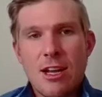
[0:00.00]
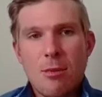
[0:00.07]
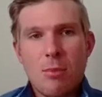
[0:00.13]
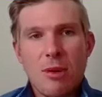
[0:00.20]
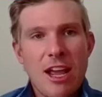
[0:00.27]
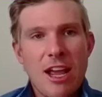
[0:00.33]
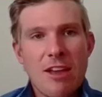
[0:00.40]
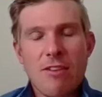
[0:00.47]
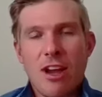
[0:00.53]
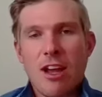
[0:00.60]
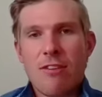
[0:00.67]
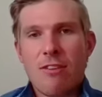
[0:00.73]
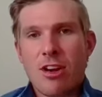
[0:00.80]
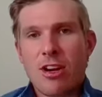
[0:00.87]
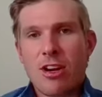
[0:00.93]
But
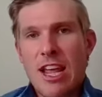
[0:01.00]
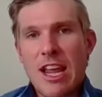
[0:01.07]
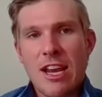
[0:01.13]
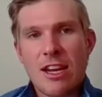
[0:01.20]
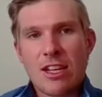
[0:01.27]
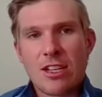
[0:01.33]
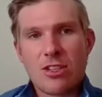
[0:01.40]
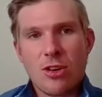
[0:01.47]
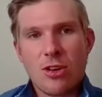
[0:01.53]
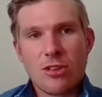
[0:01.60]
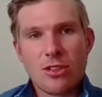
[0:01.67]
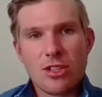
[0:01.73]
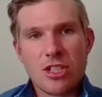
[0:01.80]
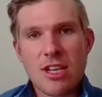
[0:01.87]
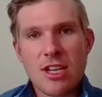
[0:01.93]
I've heard
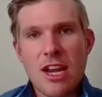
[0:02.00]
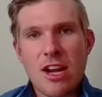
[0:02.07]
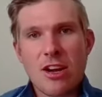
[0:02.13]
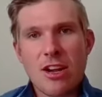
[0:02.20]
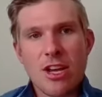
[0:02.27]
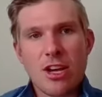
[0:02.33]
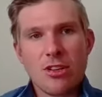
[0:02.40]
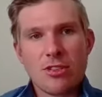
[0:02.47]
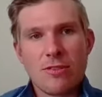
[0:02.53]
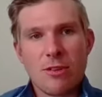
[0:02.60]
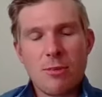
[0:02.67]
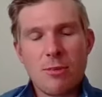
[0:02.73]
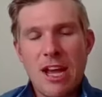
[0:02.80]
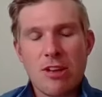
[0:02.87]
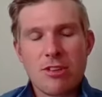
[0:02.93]
anecdotal scenarios
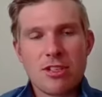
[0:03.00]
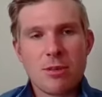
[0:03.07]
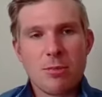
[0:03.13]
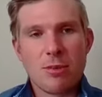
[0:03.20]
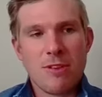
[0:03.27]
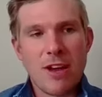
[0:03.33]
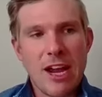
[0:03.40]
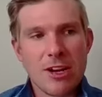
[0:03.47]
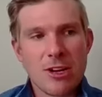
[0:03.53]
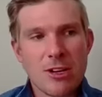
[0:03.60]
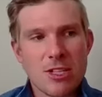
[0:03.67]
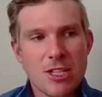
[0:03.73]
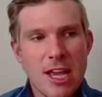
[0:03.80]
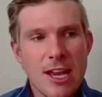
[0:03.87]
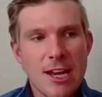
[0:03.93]
from housing
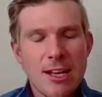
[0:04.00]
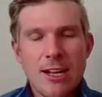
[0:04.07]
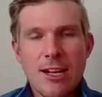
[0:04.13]
providers that